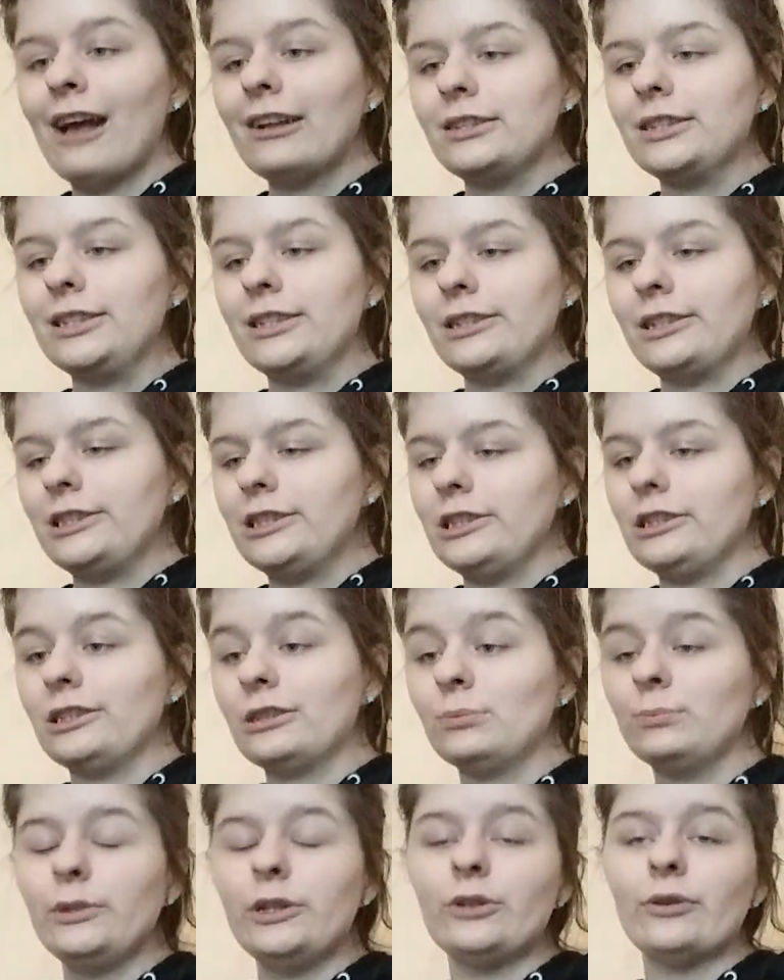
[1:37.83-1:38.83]
to
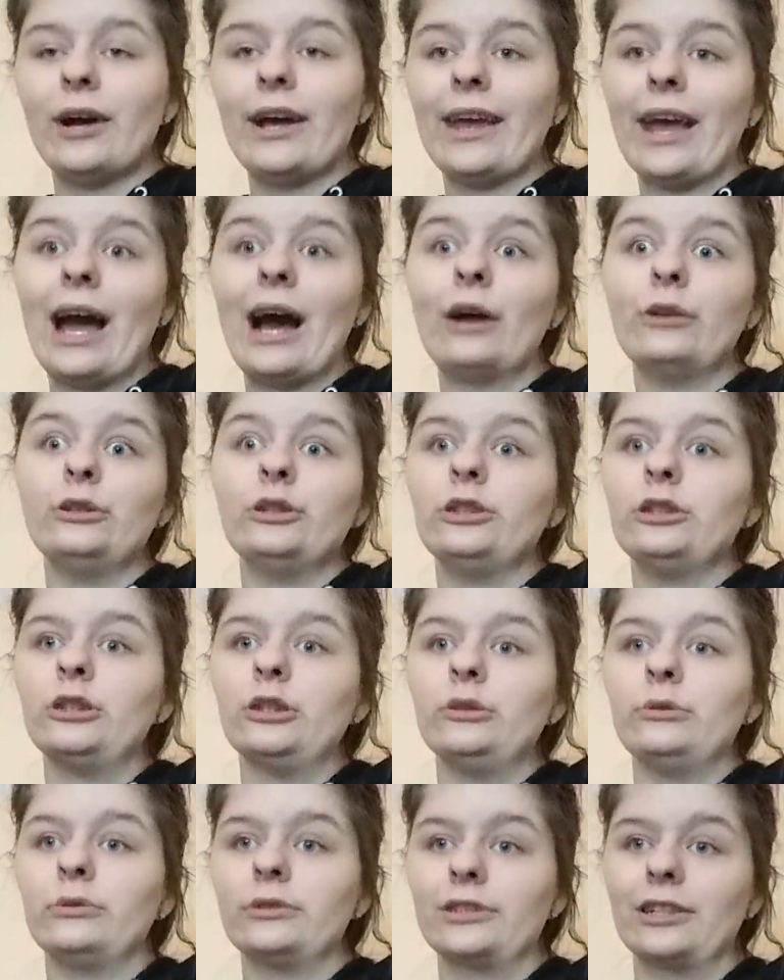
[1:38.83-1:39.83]
teach me, like, how to
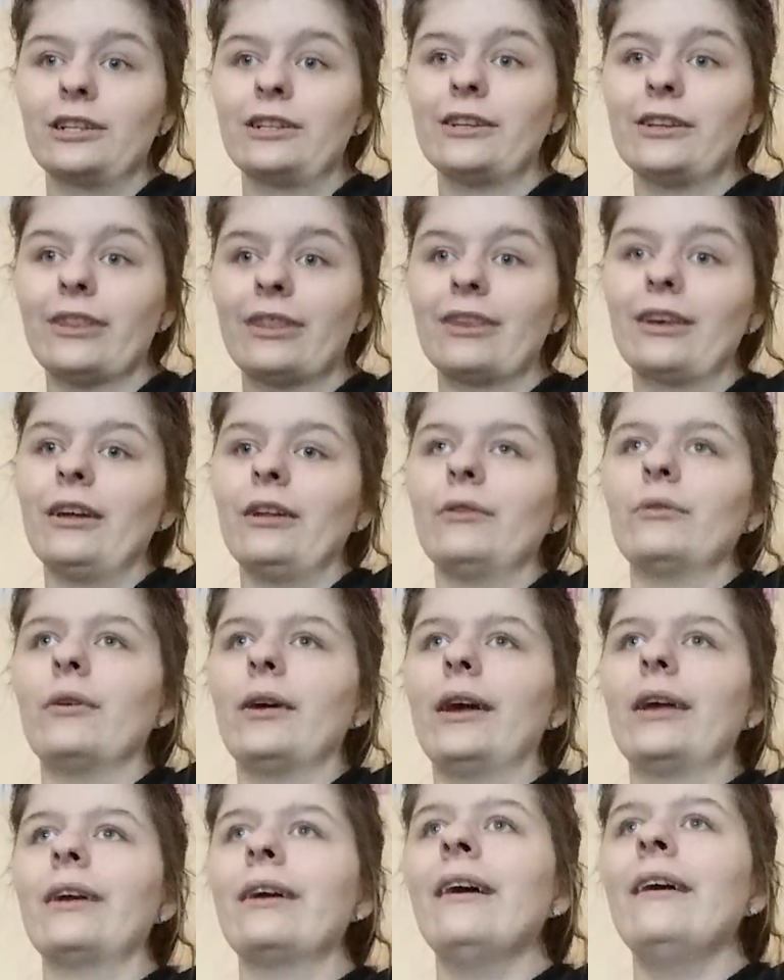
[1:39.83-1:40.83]
do certain things,
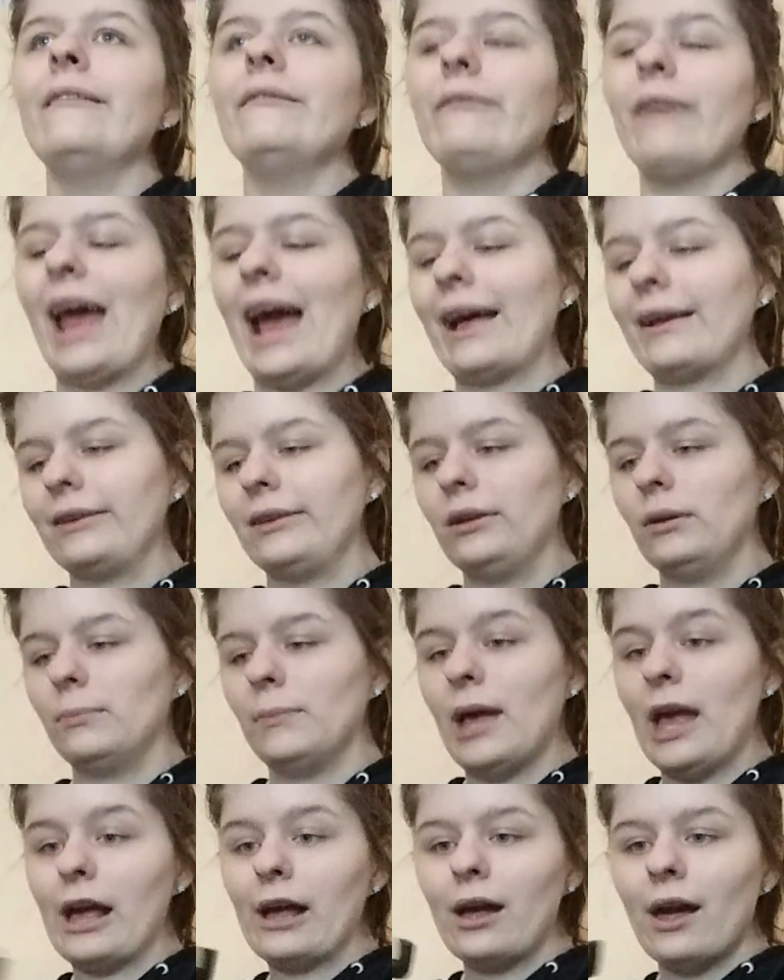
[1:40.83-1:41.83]
like
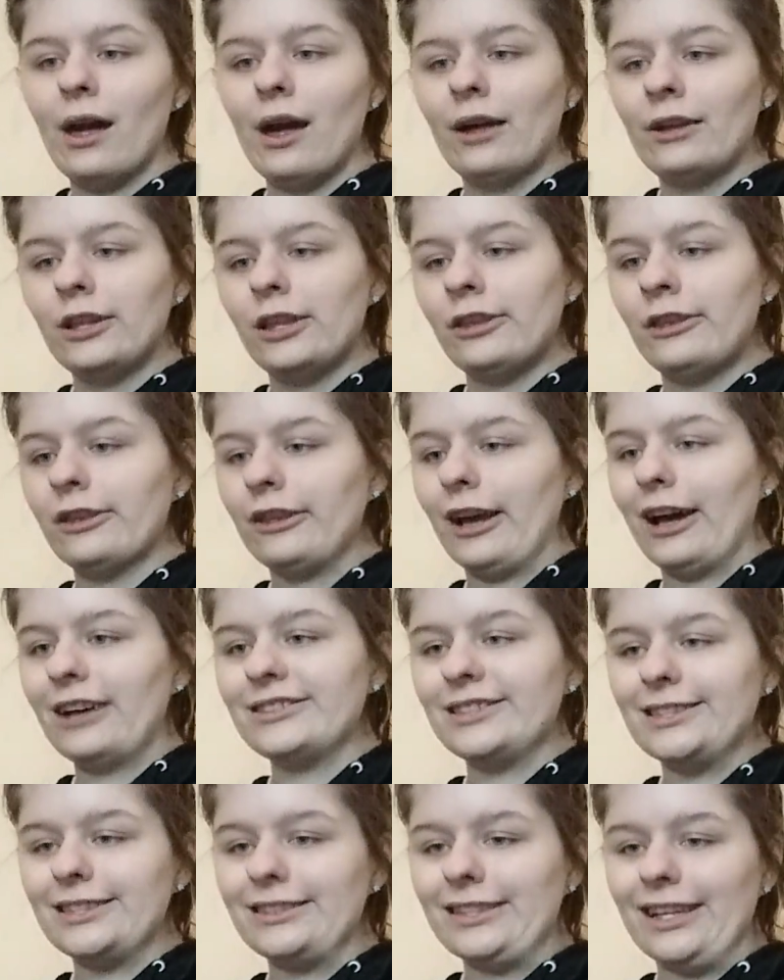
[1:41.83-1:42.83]
vacuuming,
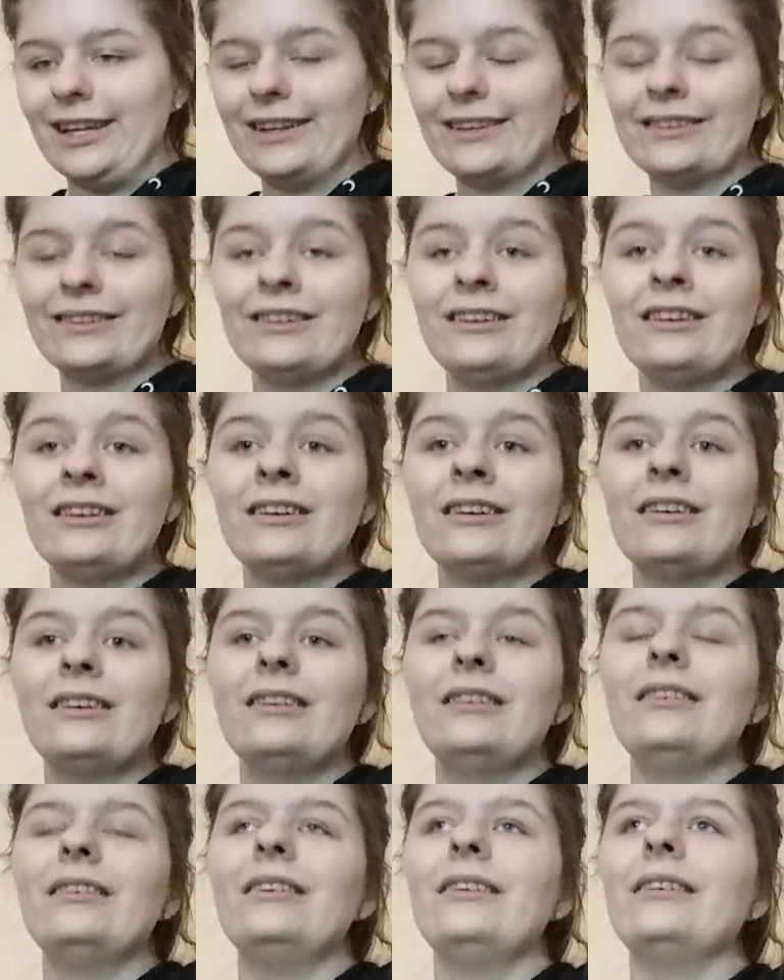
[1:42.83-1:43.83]
dusting,
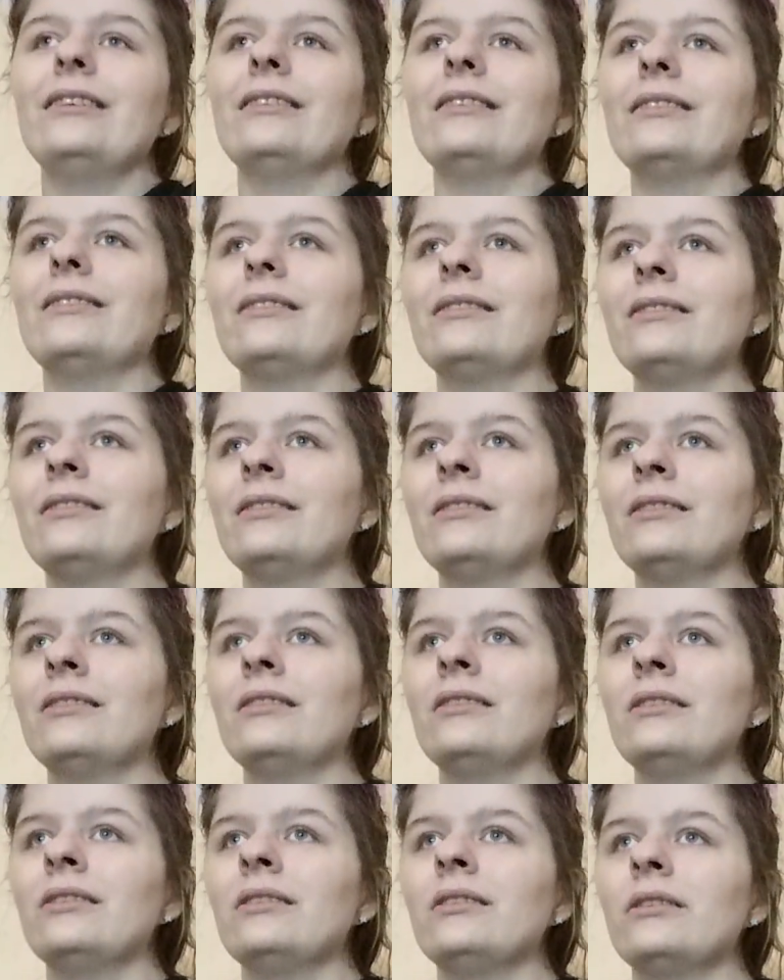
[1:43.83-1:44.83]
and
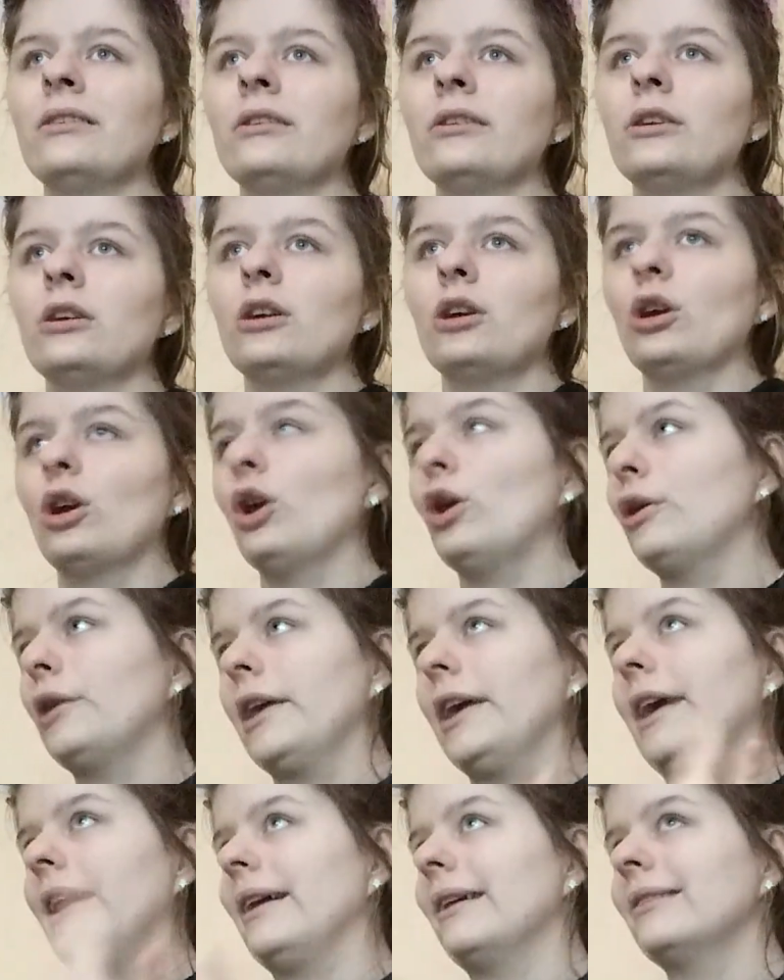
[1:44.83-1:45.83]

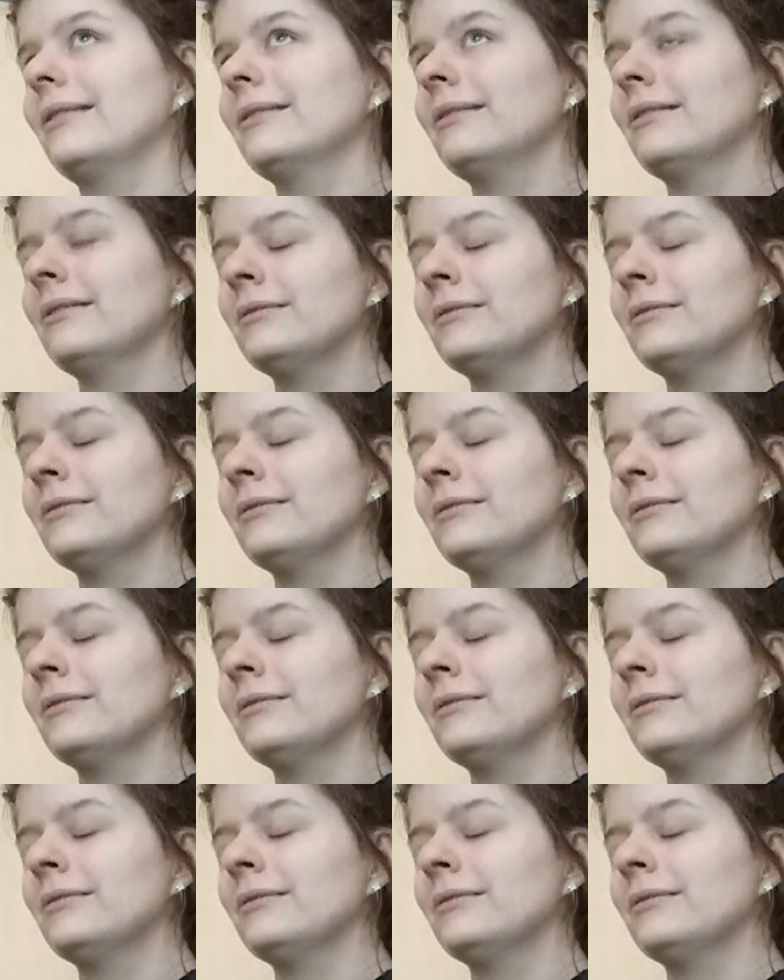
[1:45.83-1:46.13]
cooking.